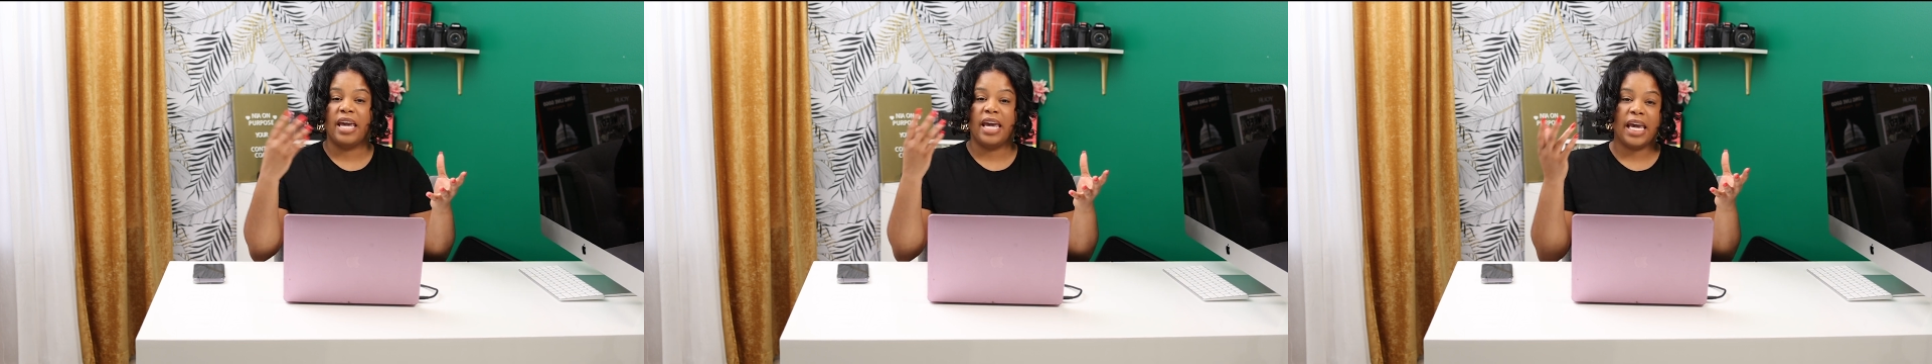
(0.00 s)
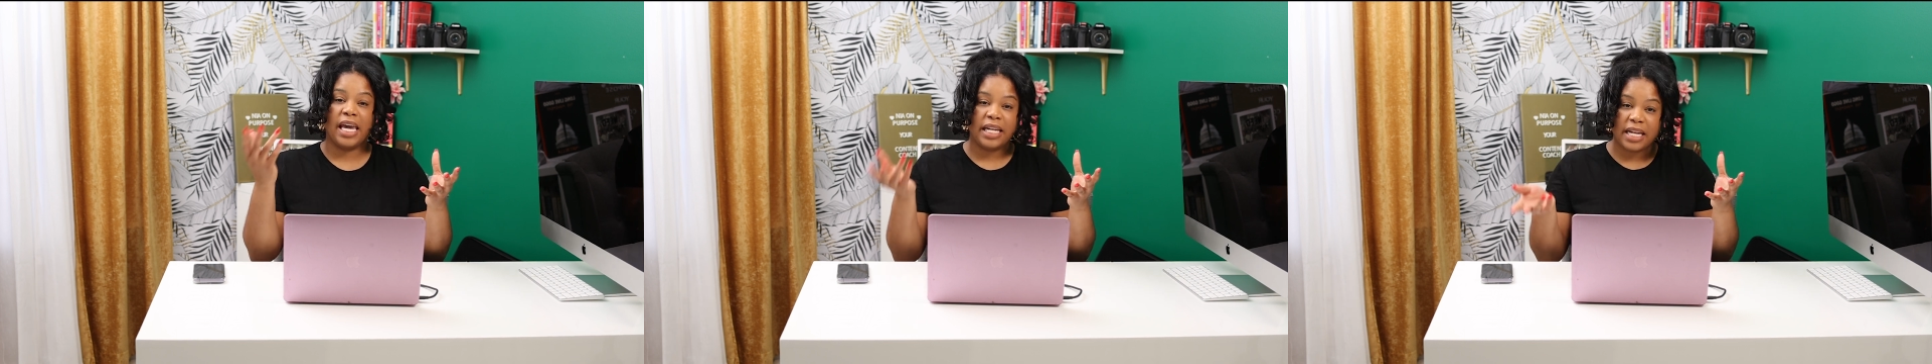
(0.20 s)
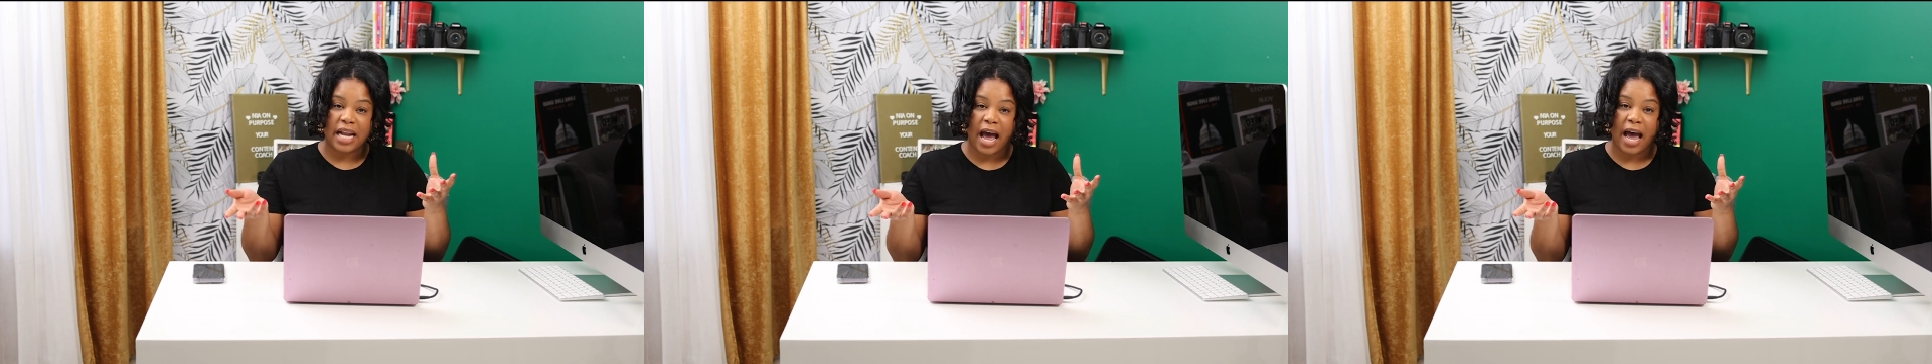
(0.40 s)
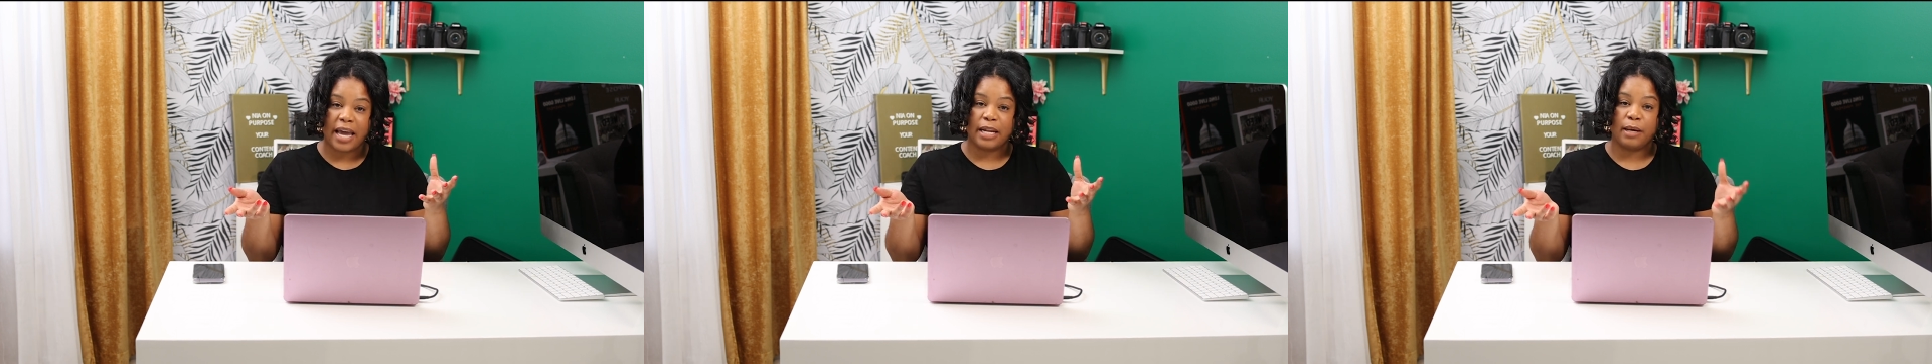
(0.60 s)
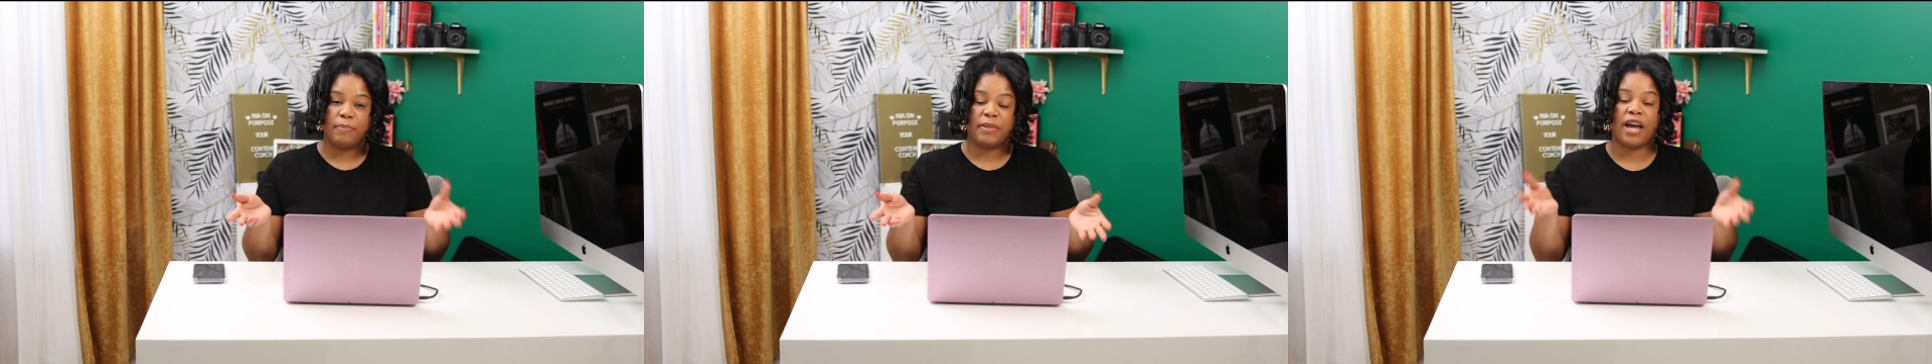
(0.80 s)
and an
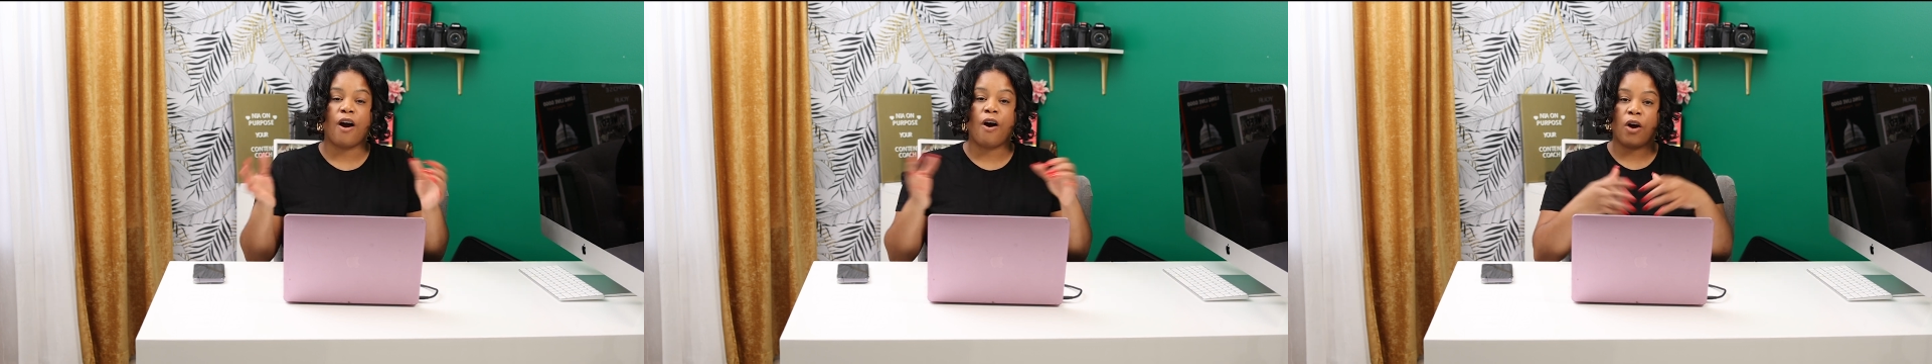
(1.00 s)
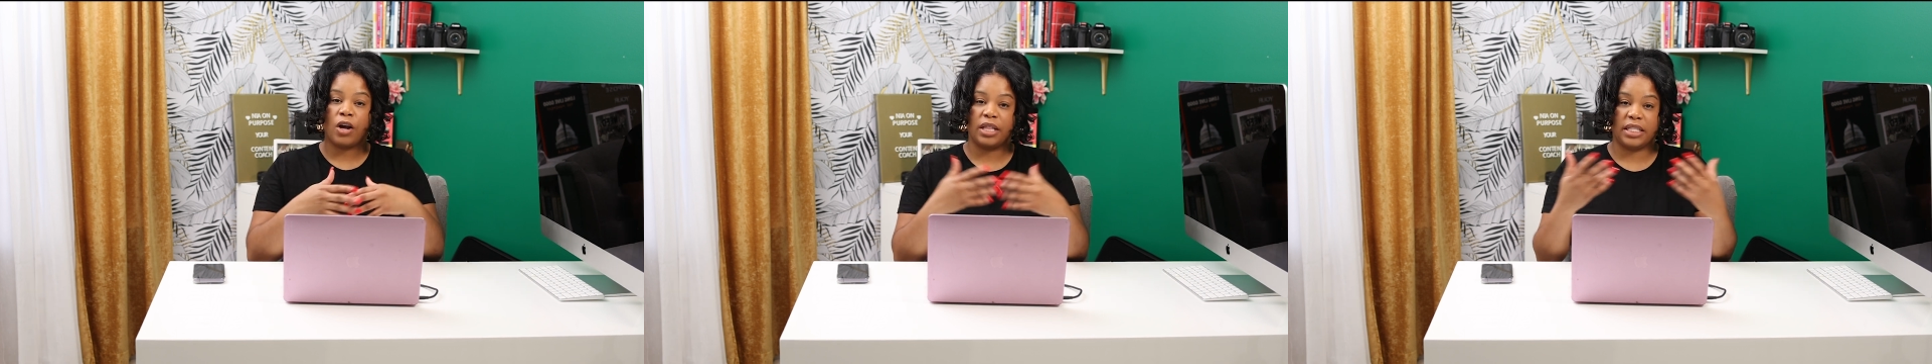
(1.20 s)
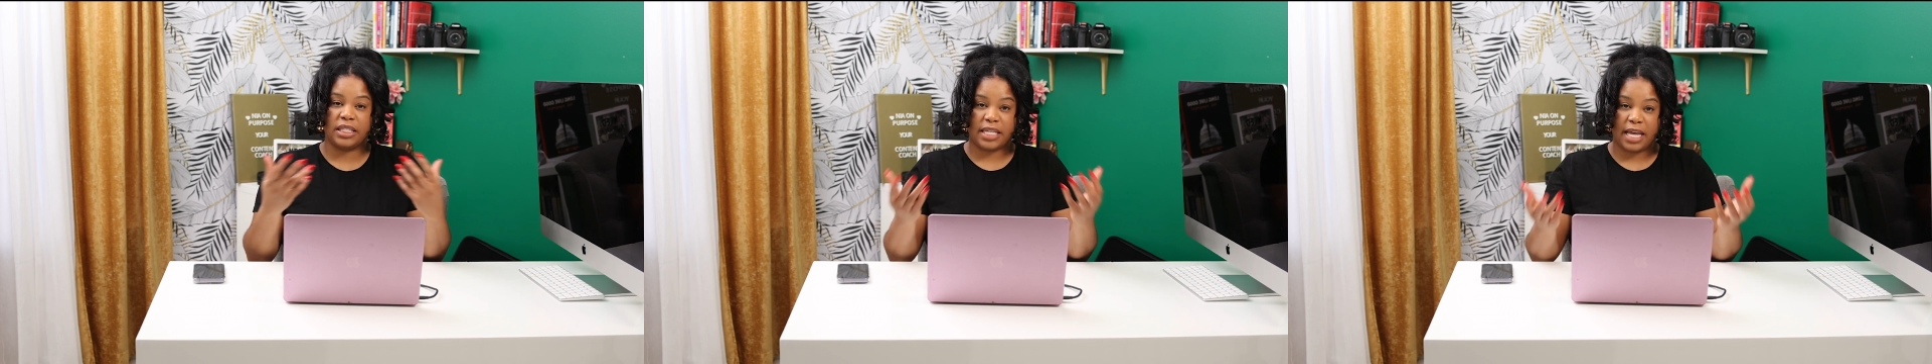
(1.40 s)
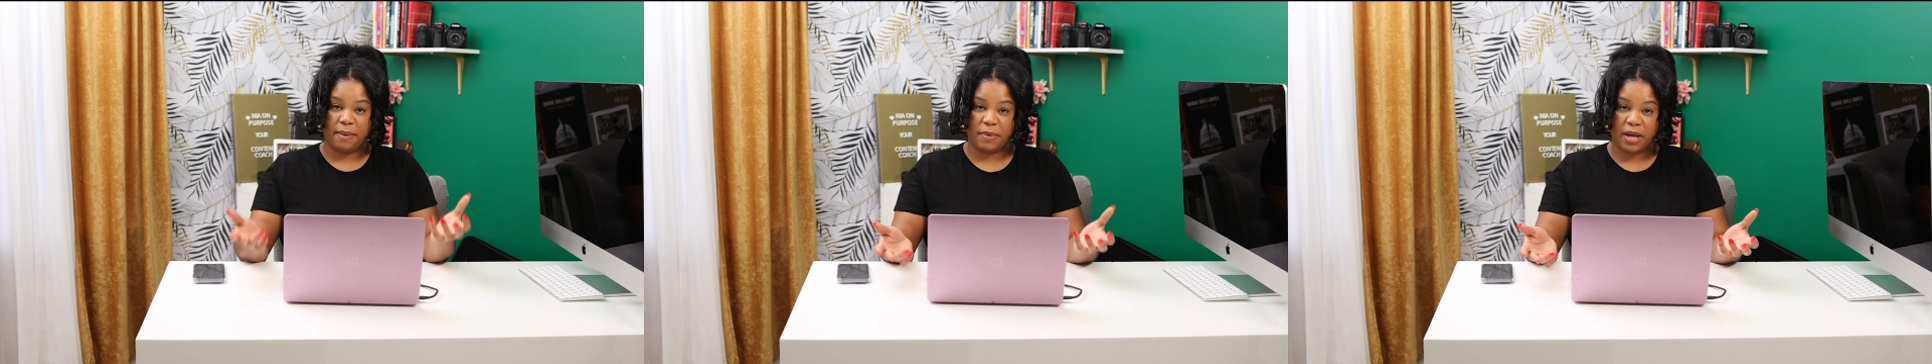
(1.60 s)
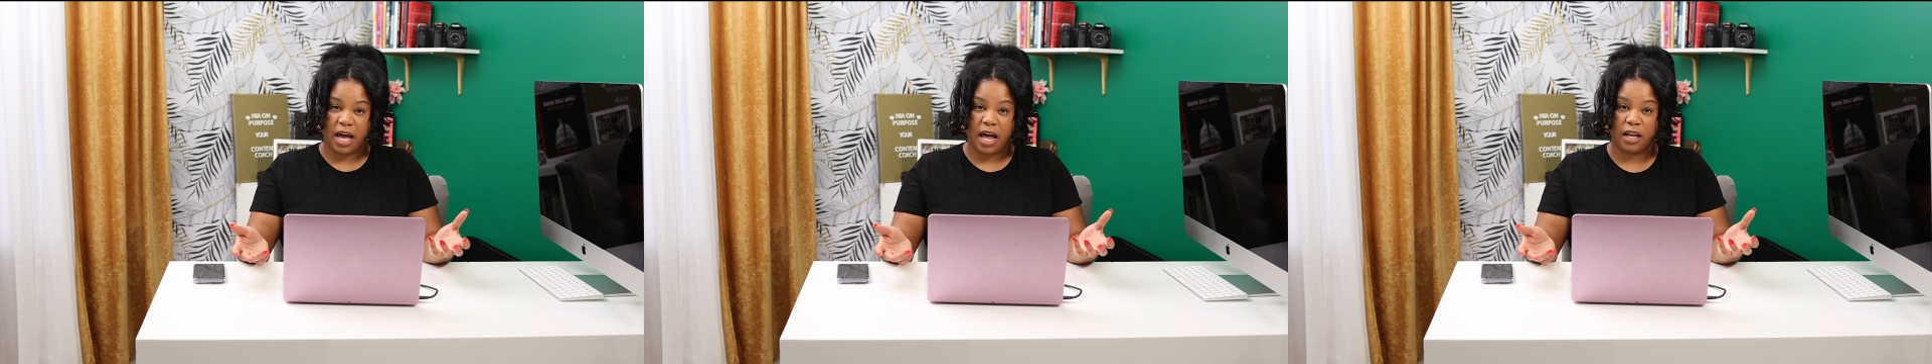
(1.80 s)
item that are the
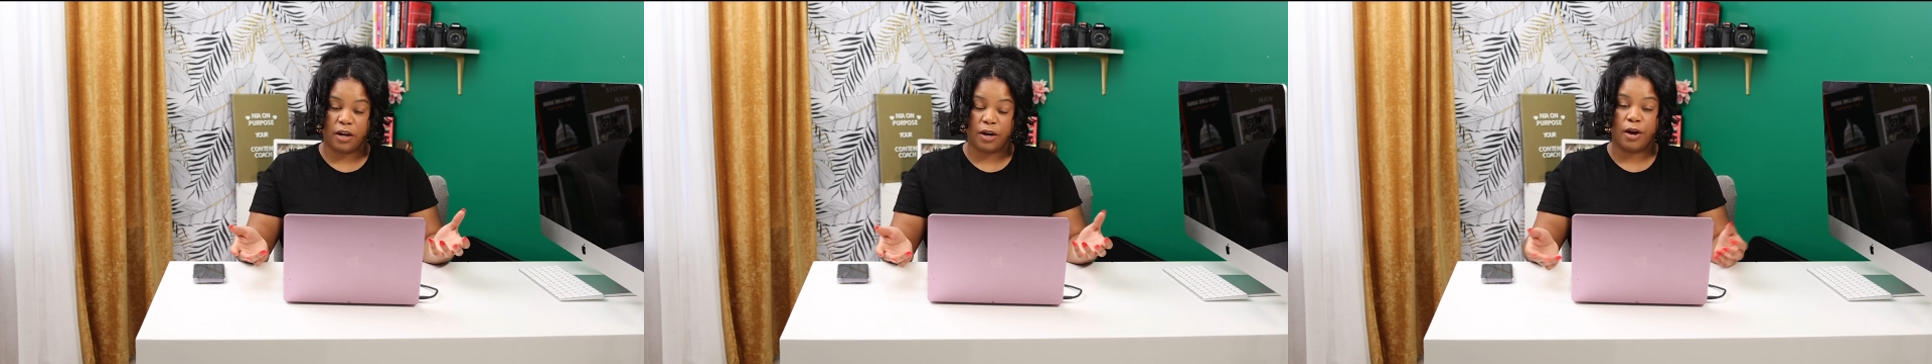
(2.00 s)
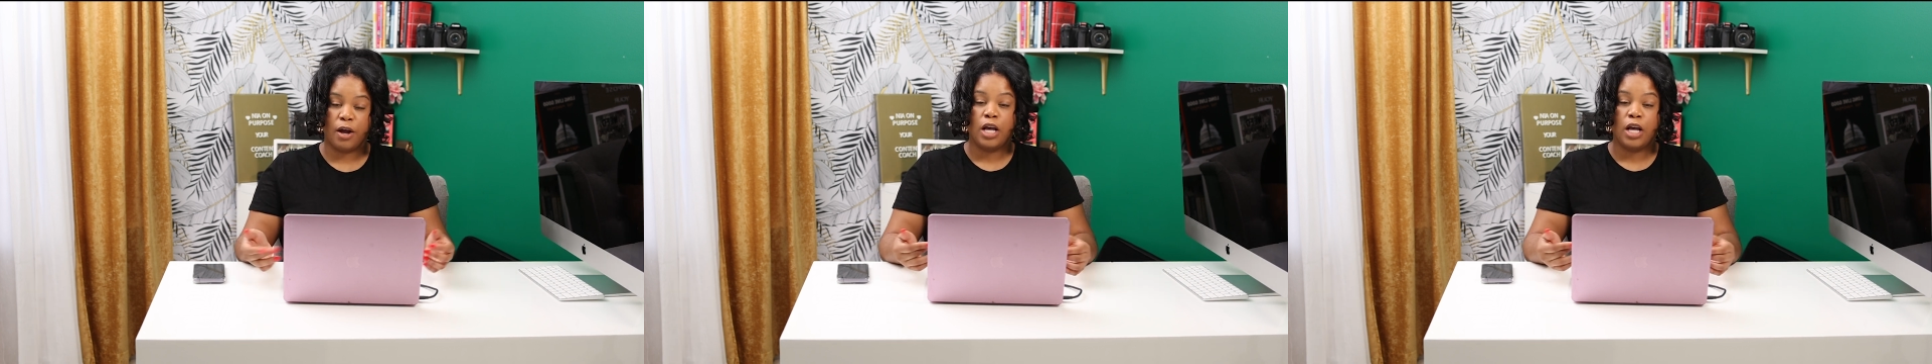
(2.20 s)
same color.